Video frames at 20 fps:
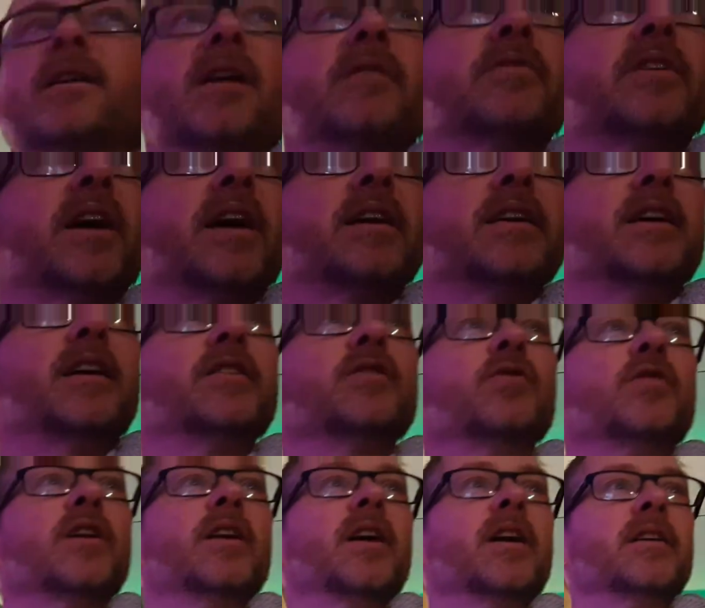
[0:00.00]
I'll have K9
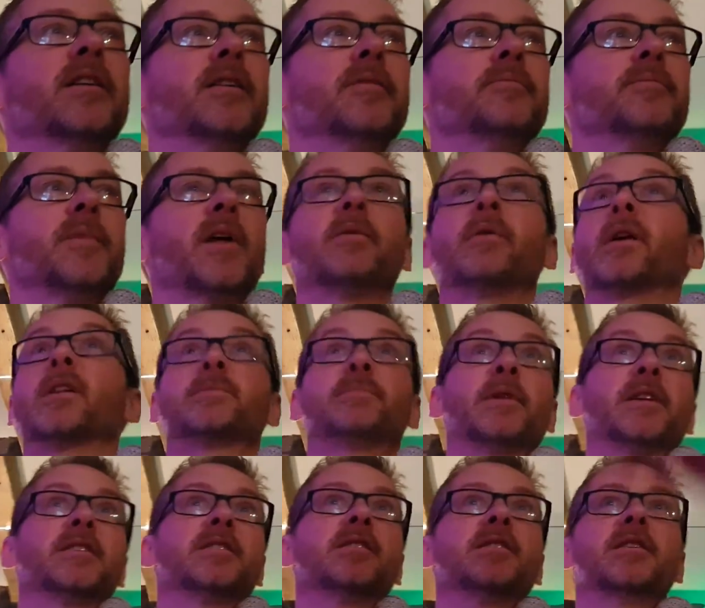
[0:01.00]
looking at you. Anyway, I'll have to
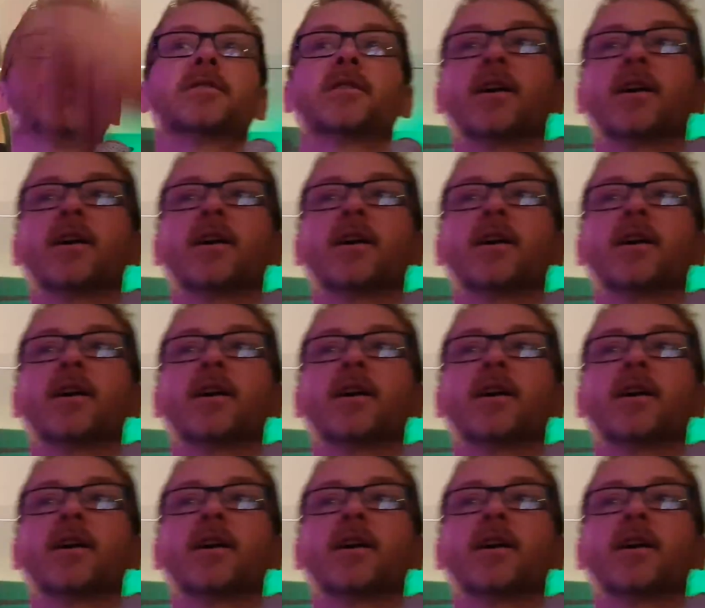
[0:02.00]
better see these